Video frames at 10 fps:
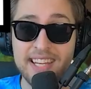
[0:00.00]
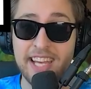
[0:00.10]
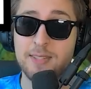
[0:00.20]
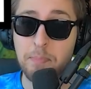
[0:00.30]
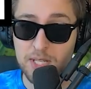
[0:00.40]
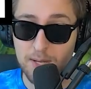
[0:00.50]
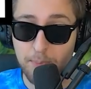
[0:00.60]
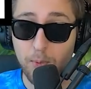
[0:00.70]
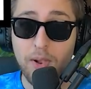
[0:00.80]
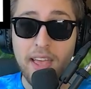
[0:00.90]
as
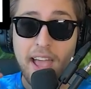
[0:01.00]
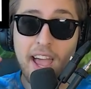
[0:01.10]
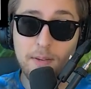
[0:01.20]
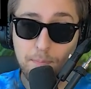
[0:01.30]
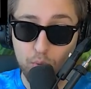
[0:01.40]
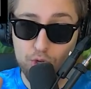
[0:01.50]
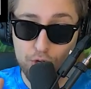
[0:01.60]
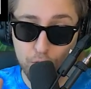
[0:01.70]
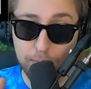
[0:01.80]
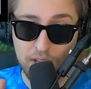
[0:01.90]
possible and push
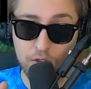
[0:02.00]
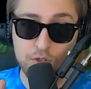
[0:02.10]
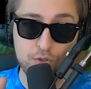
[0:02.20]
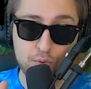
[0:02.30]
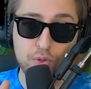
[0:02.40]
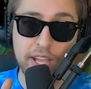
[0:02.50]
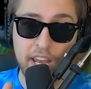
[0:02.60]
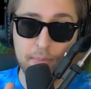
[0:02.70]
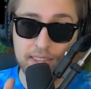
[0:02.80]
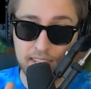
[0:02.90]
your minions through the
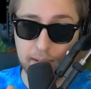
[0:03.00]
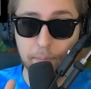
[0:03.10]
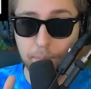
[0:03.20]
enemy team